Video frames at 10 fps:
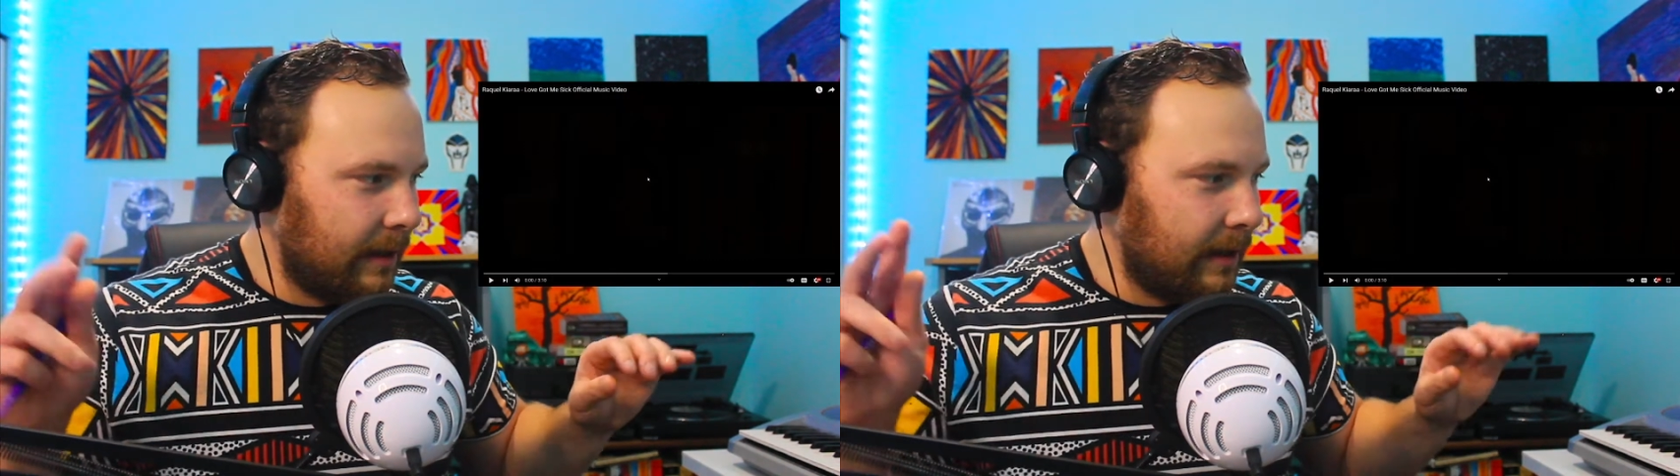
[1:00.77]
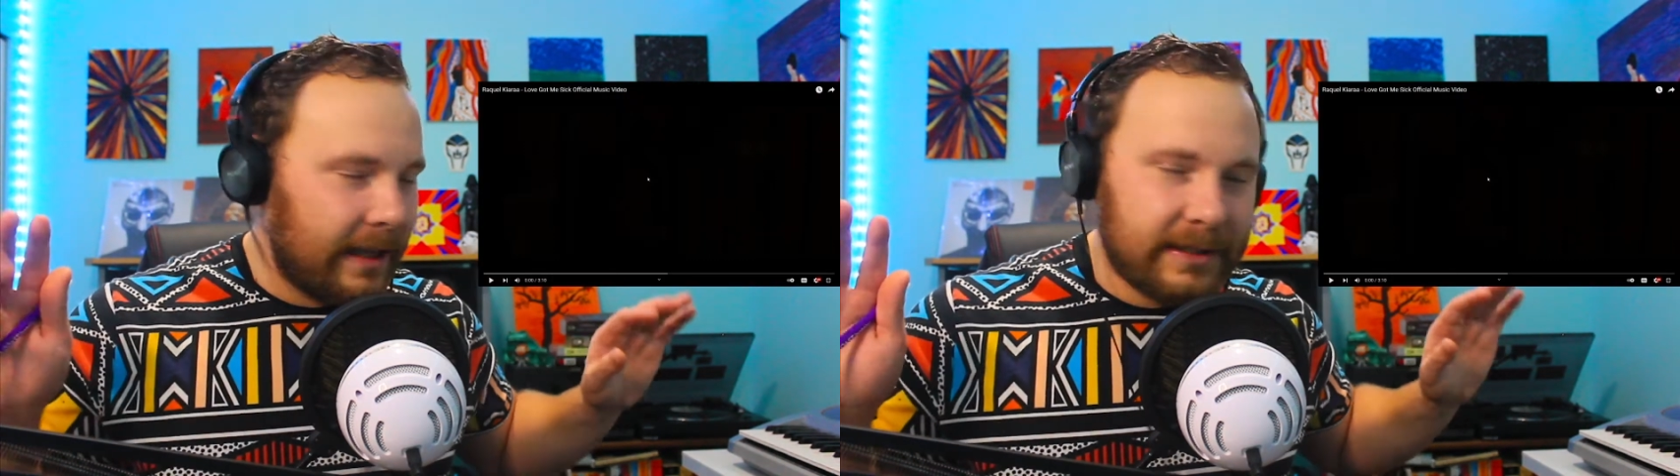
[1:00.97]

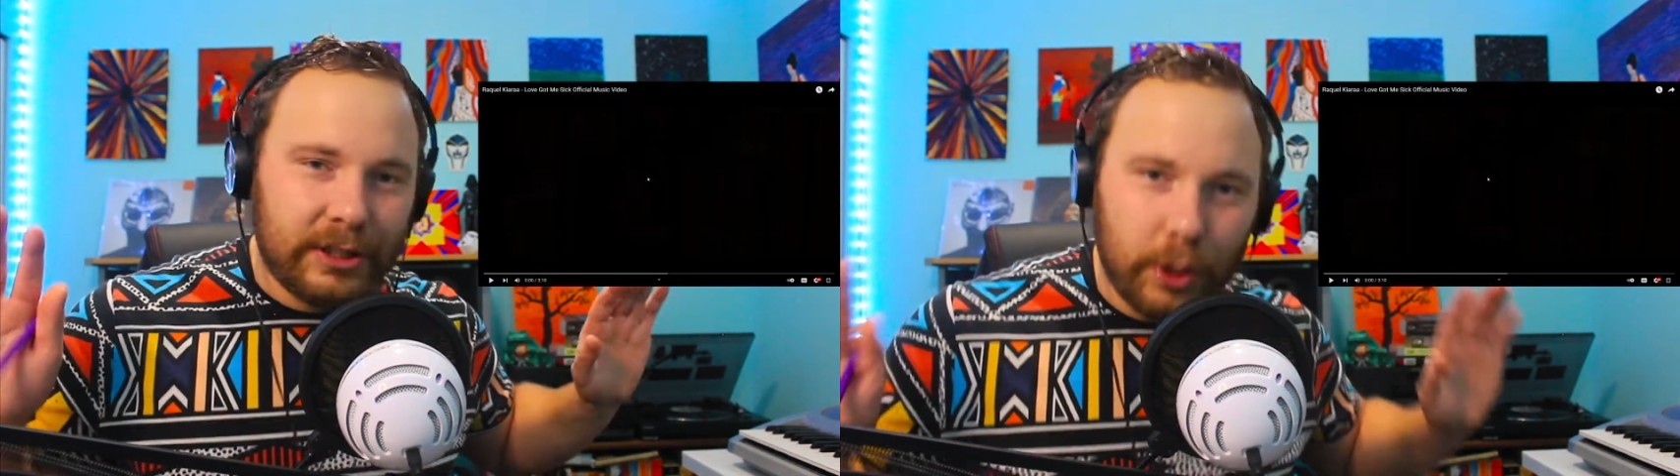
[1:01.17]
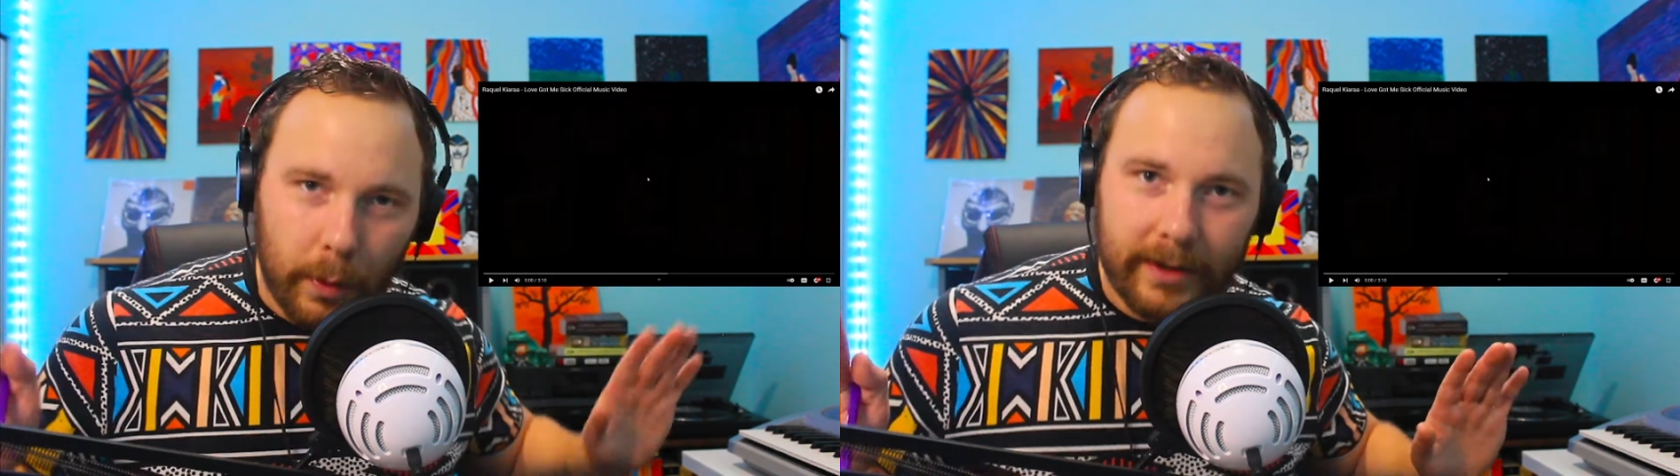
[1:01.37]
Let's
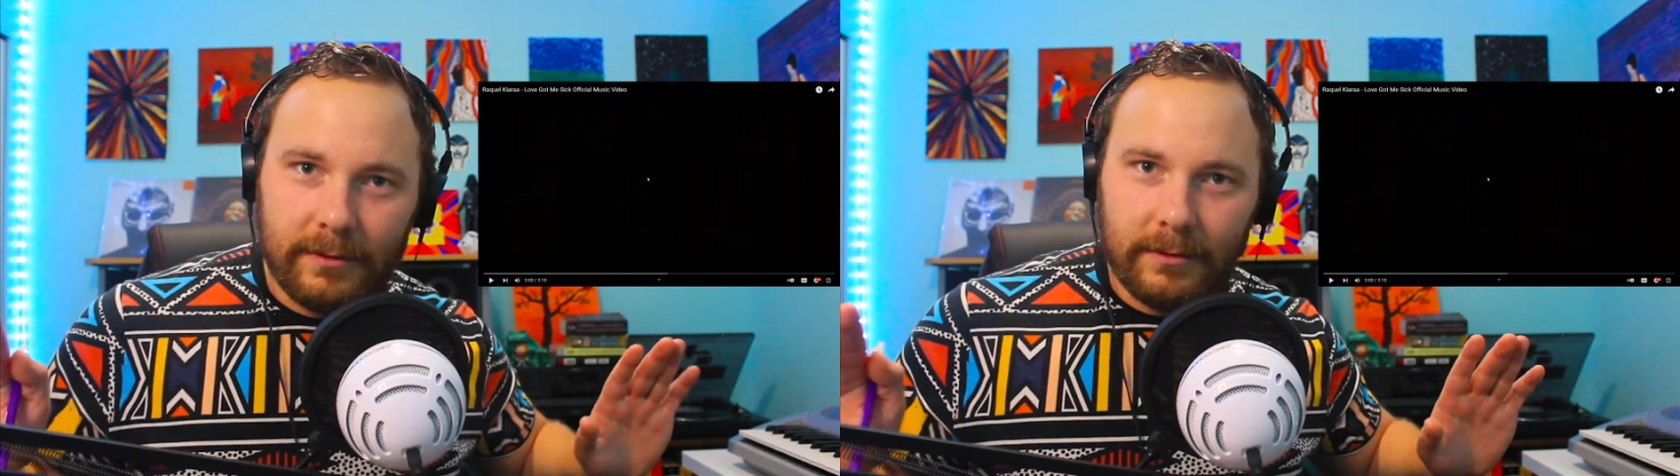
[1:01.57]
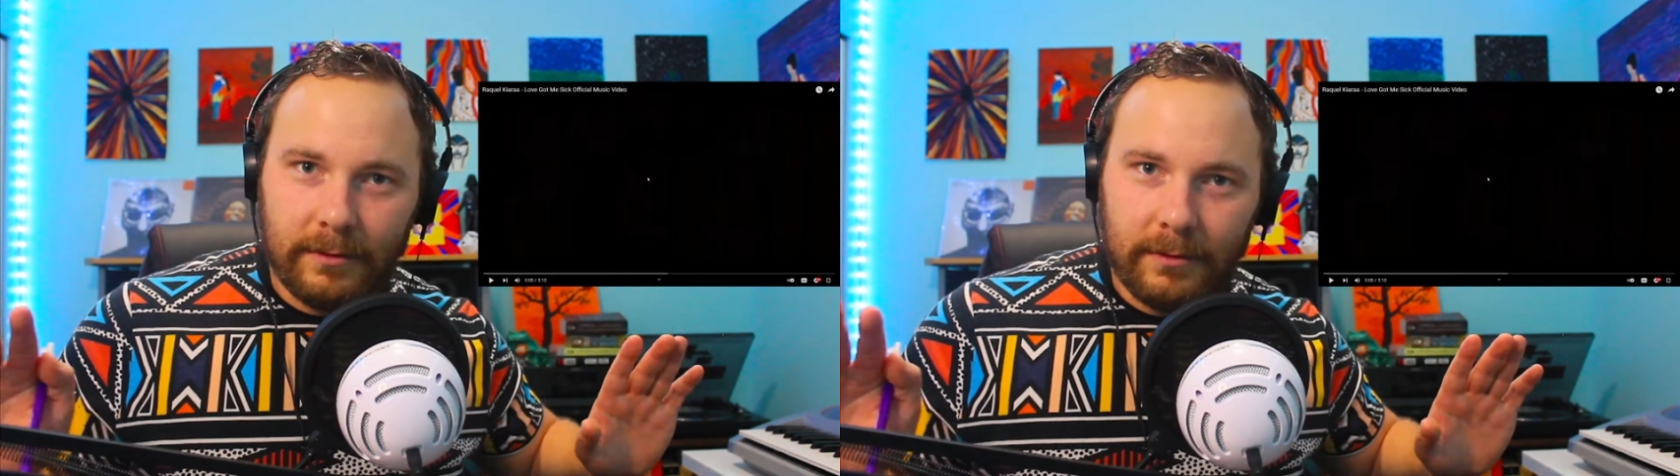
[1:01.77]
do it.
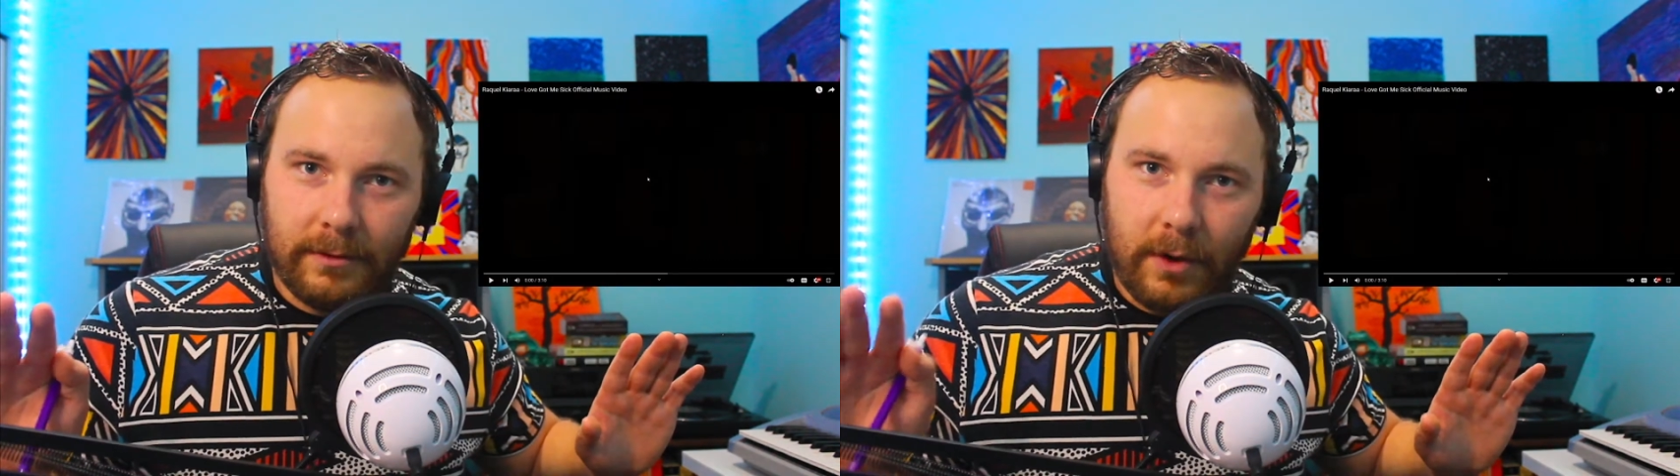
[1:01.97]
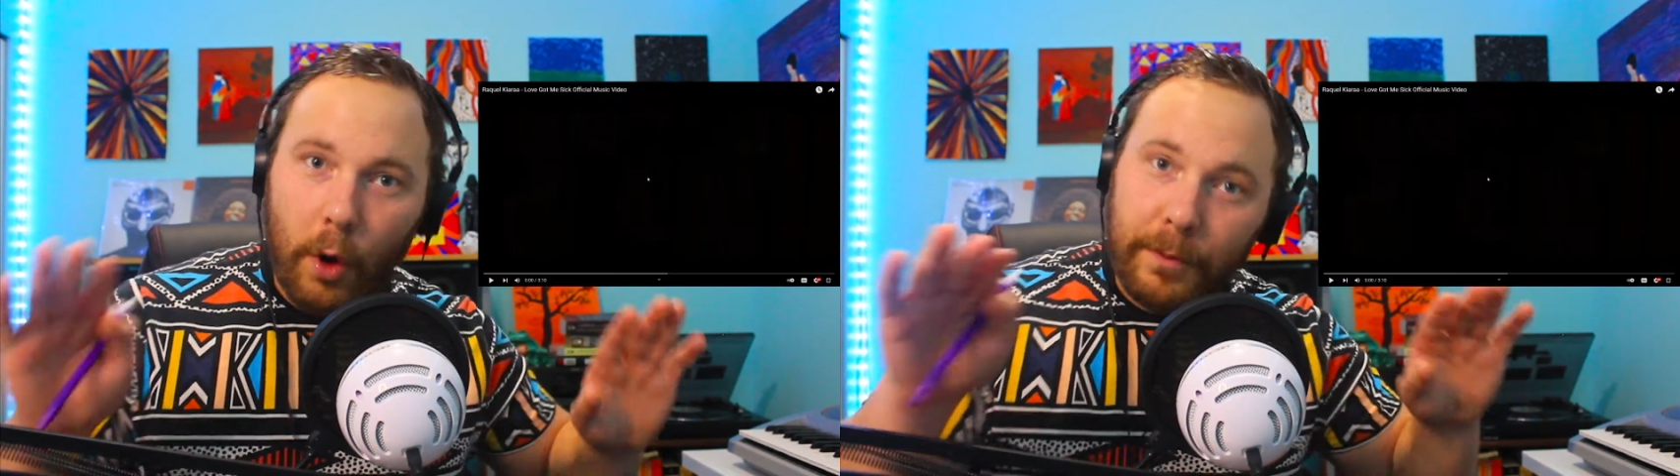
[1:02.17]

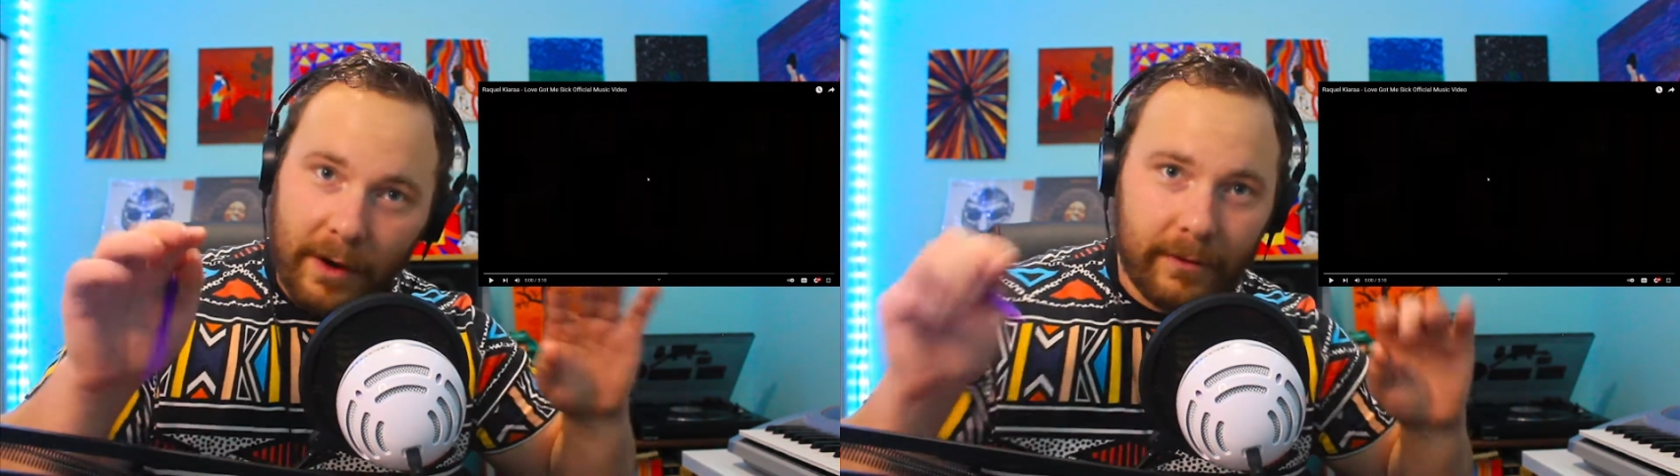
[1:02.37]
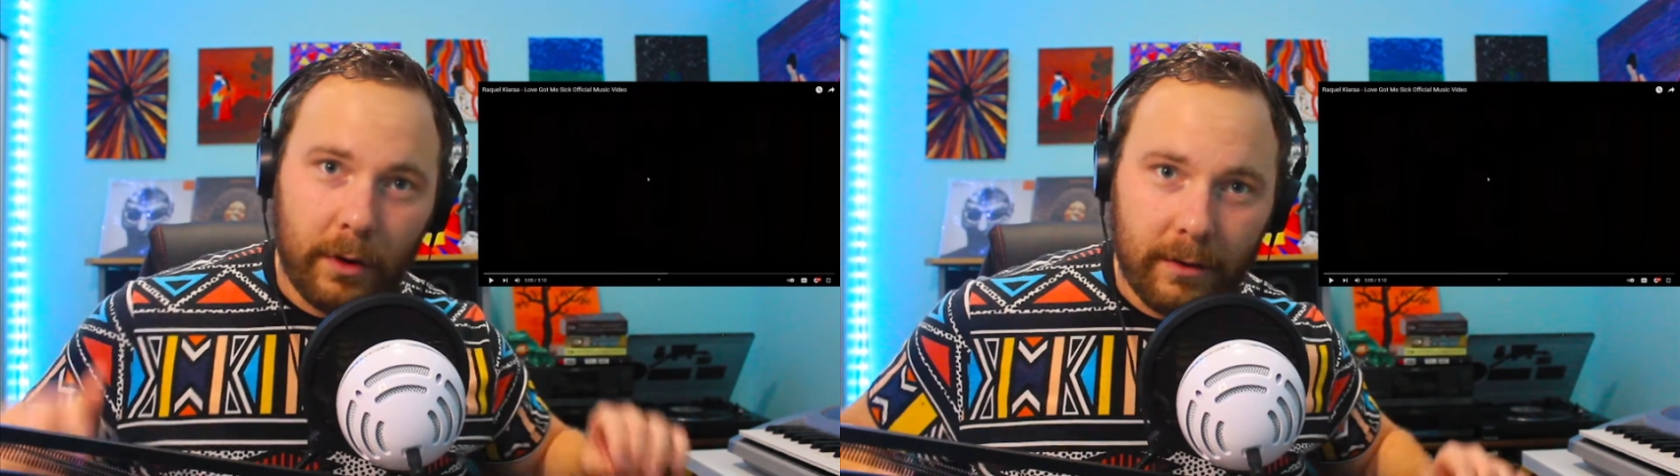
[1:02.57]
Hope you're
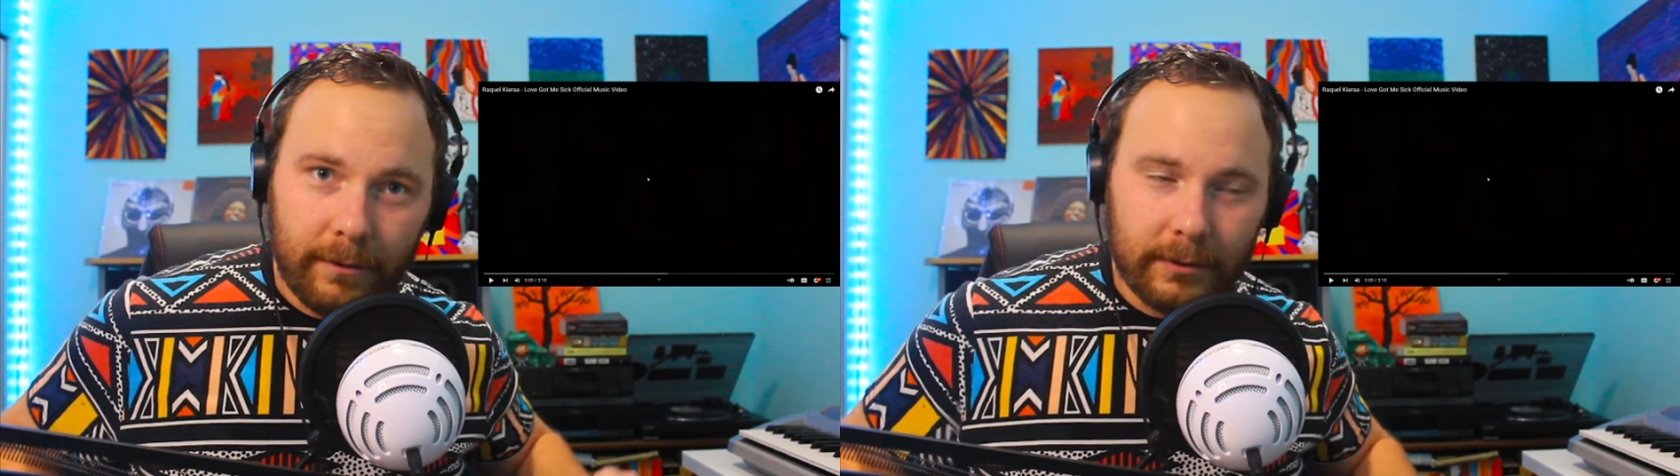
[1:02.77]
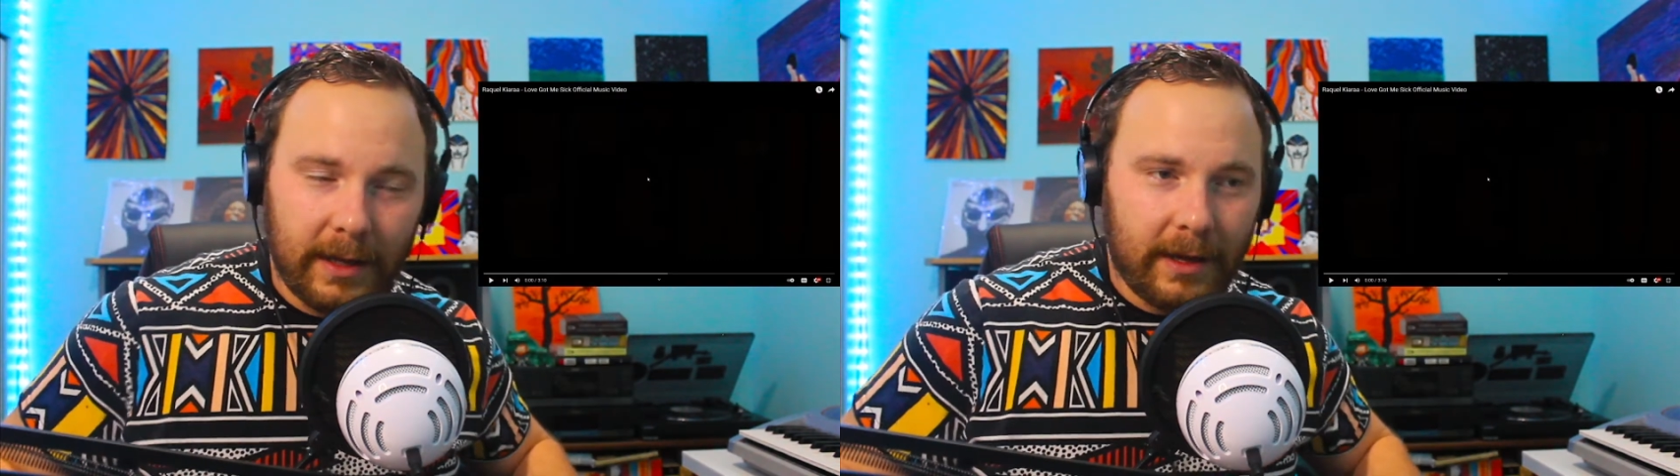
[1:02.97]
having a
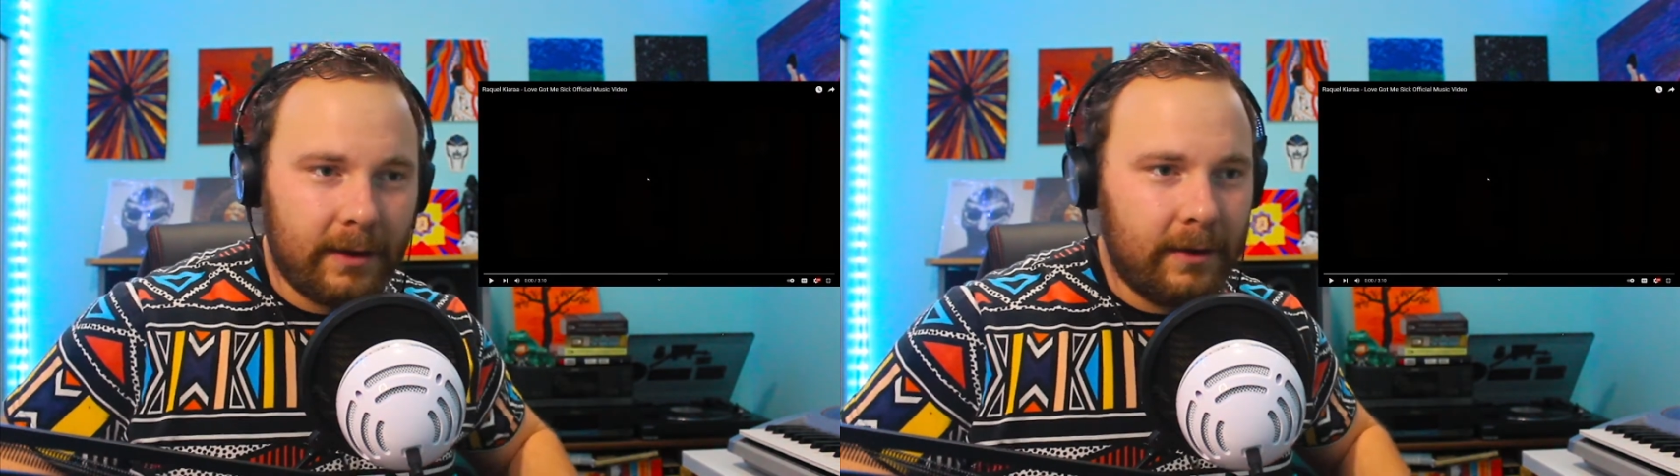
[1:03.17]
wonderful day.